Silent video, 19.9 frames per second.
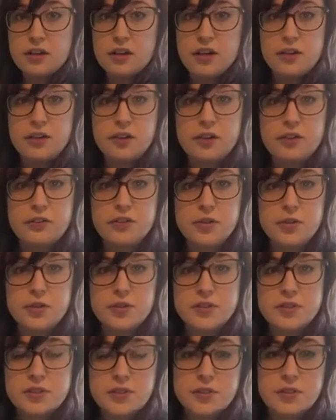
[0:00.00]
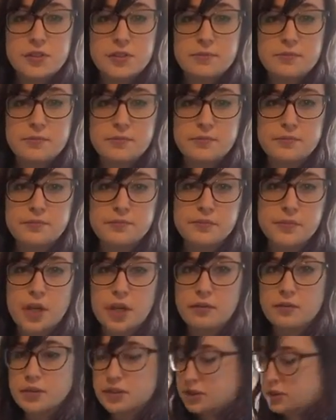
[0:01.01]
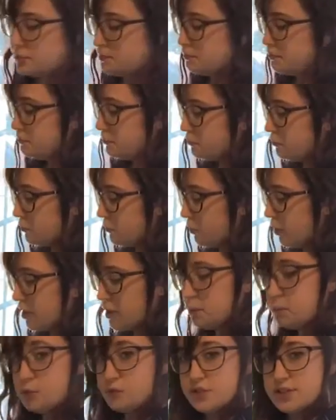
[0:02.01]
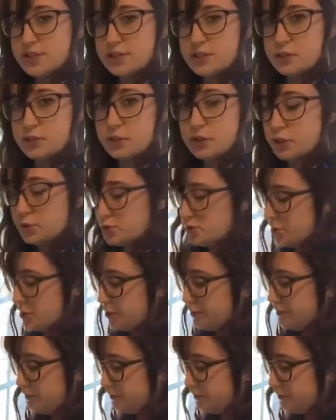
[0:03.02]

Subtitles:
I don't know if you can see. Not really. You can move this a little closer.